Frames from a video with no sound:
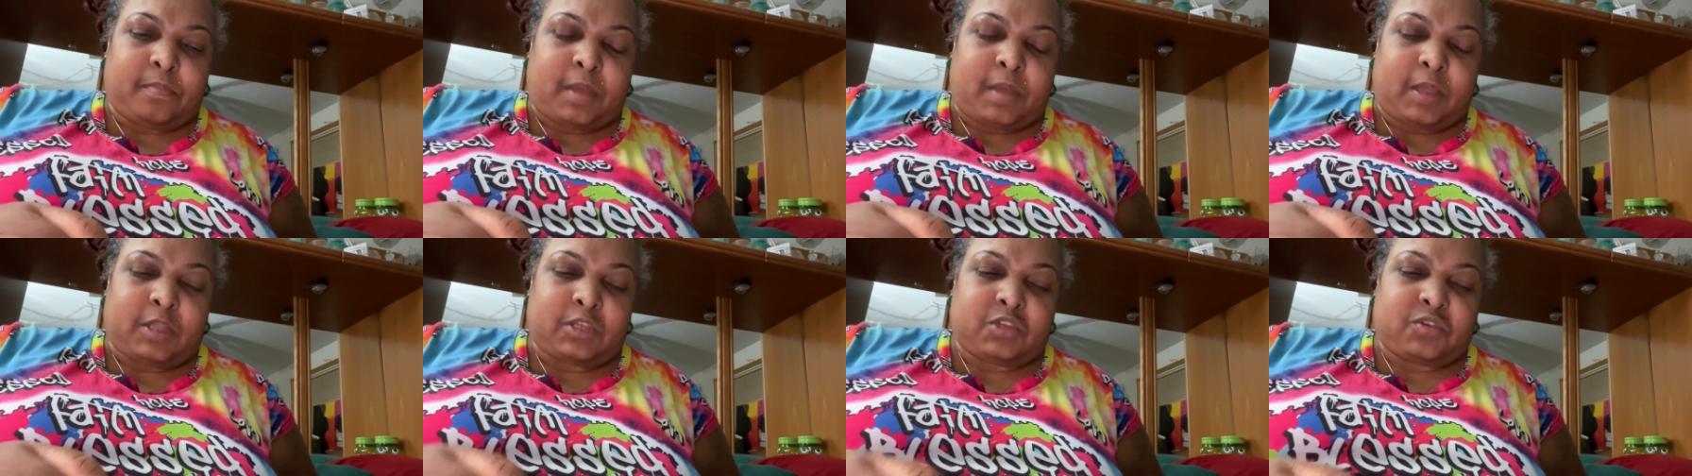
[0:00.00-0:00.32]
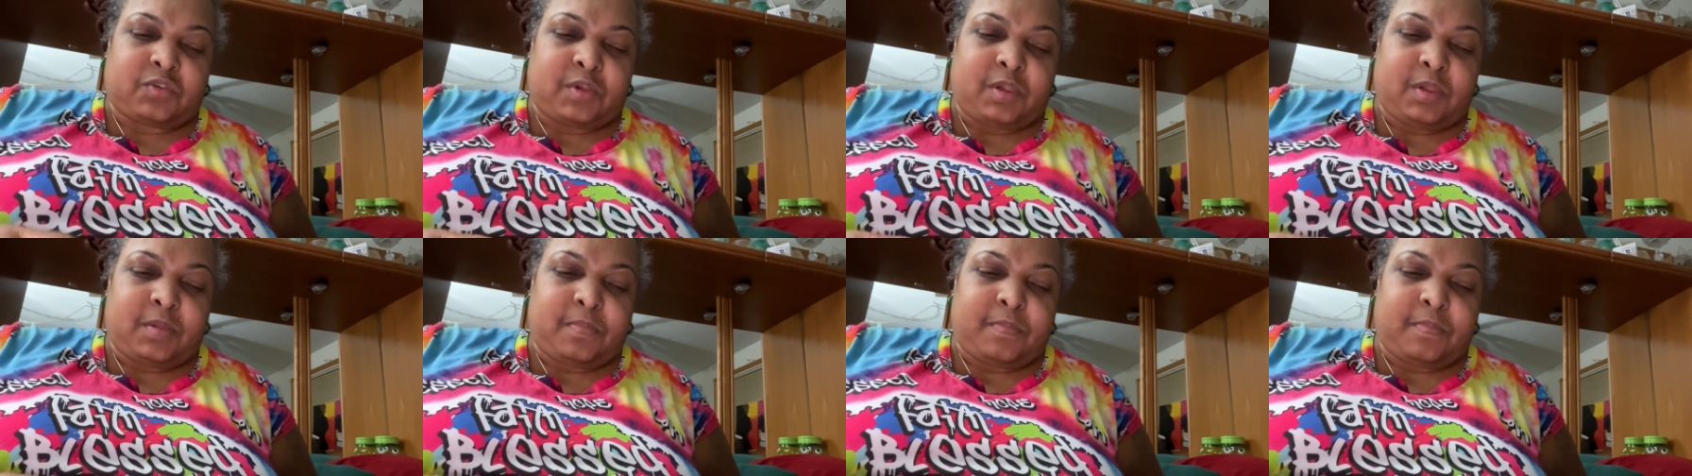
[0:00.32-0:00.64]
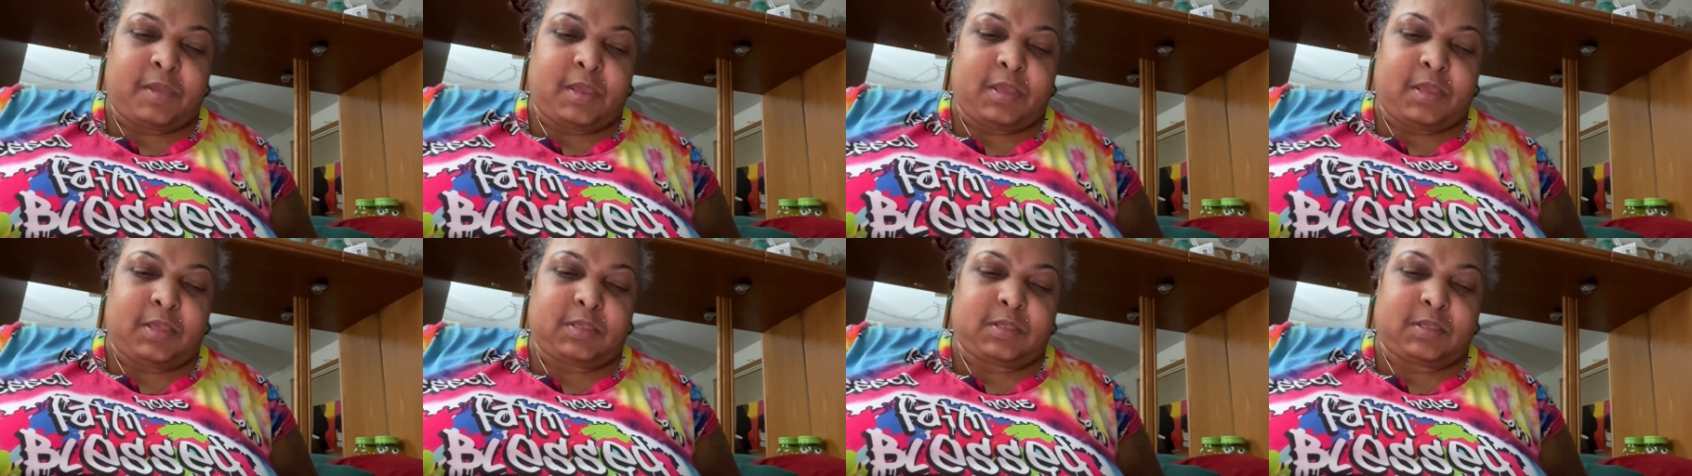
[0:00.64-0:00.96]
my drink
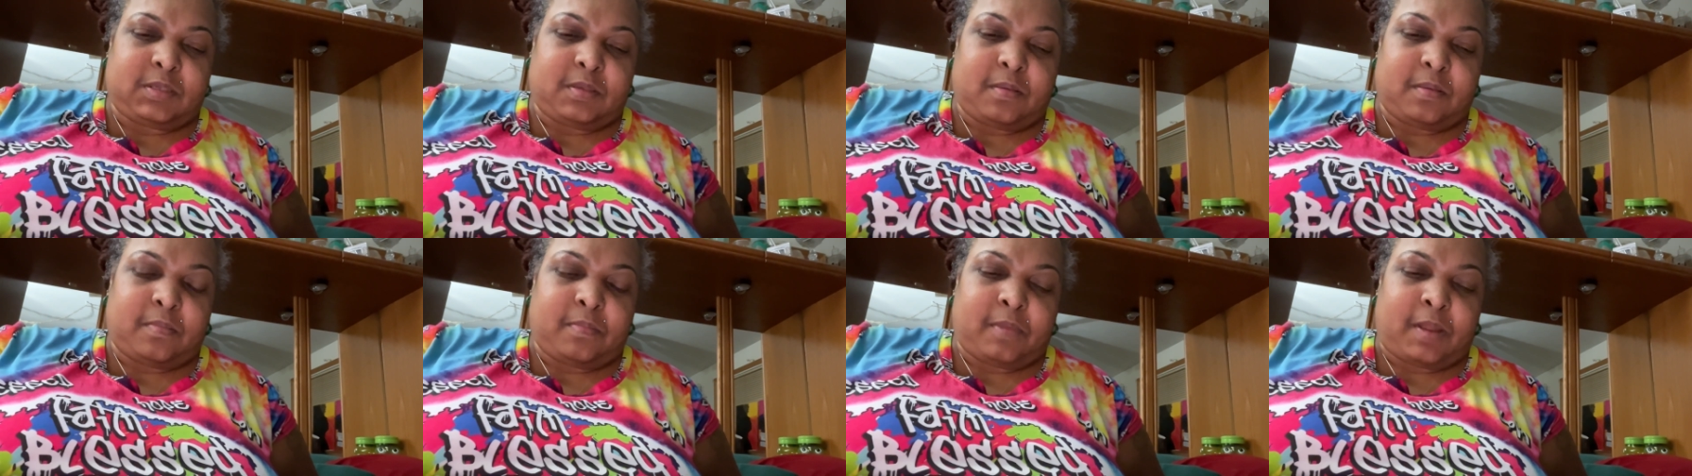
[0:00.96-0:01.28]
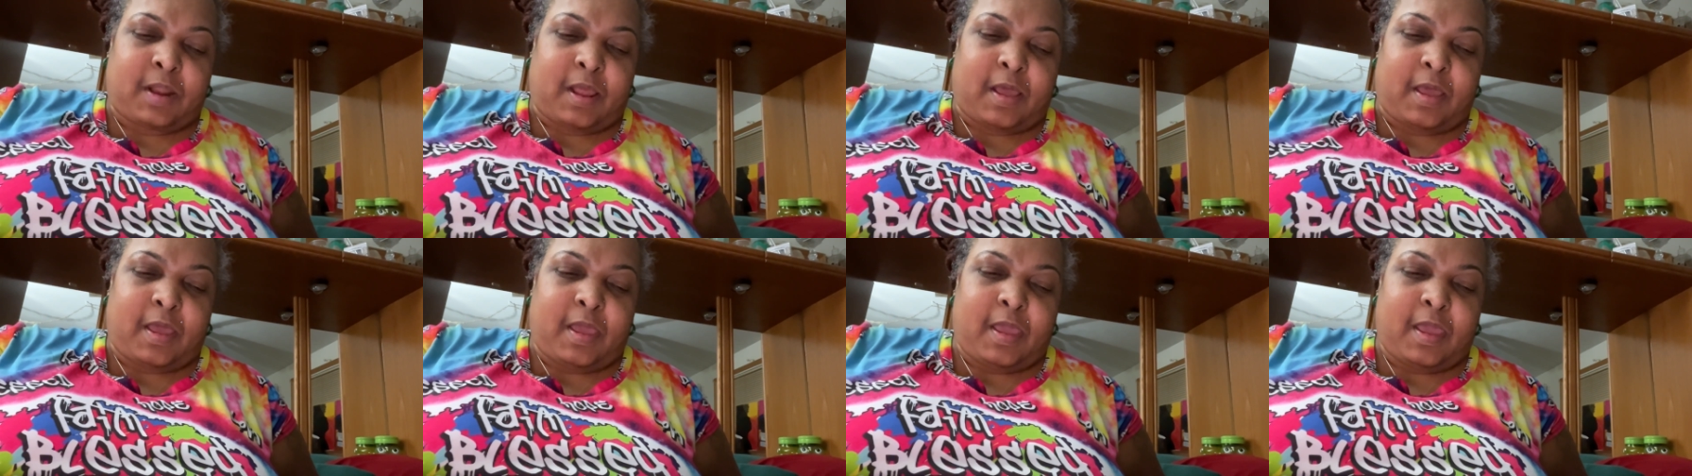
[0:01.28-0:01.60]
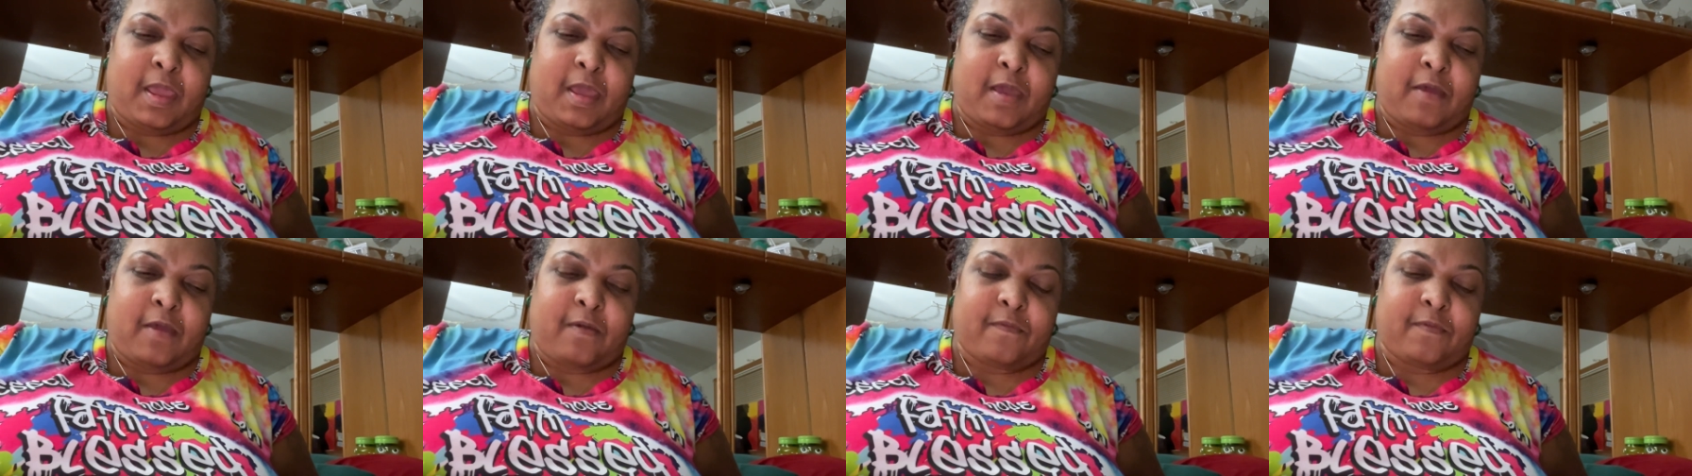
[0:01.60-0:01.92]
mix, but I
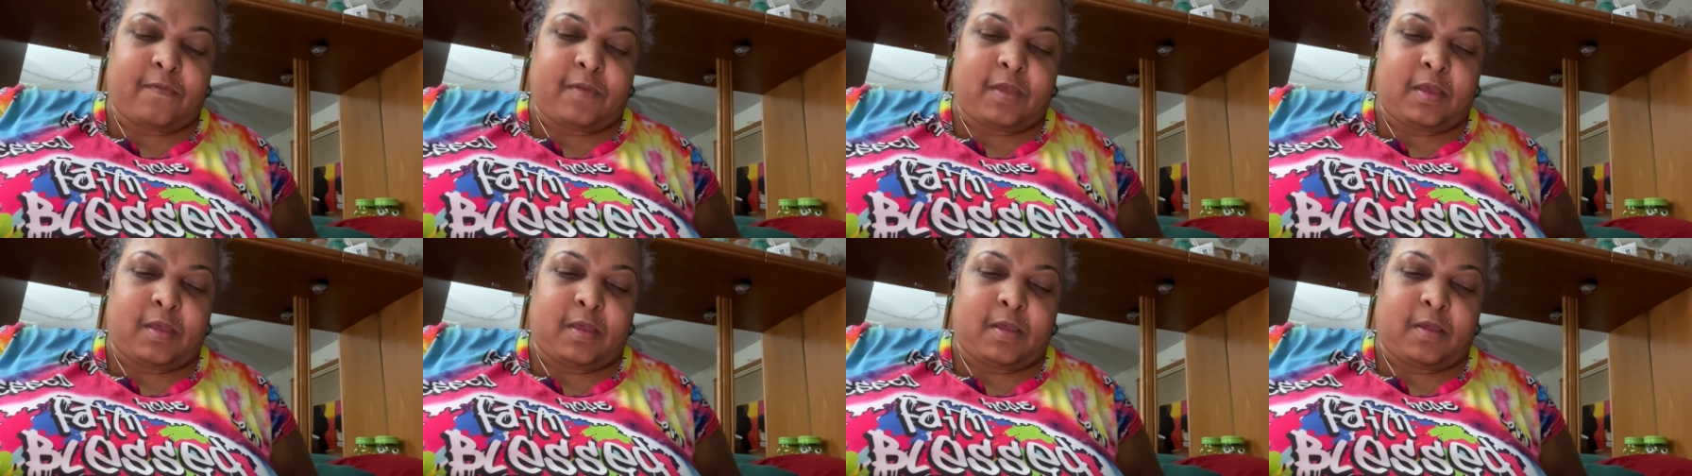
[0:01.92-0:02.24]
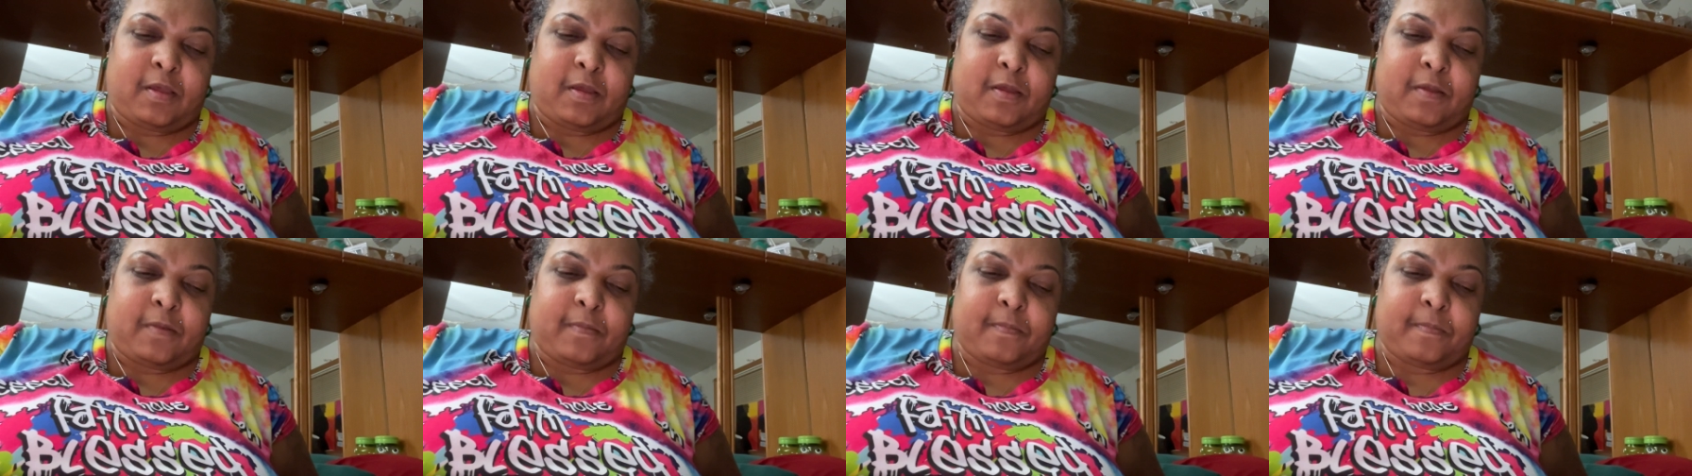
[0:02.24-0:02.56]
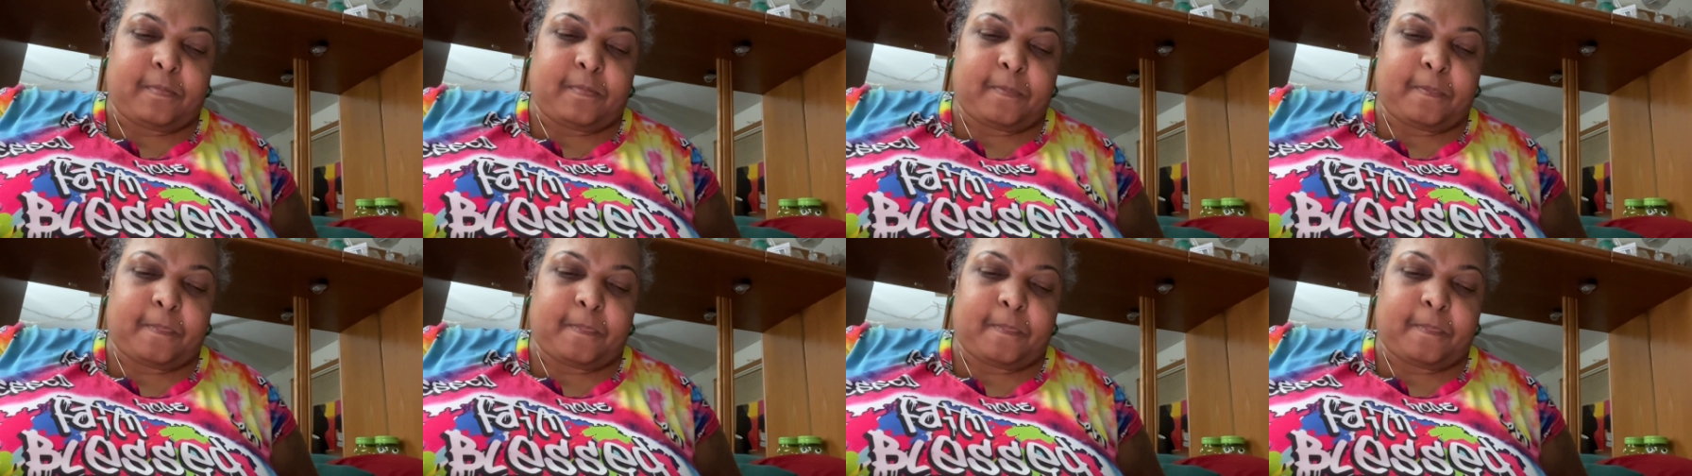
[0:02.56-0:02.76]
have um,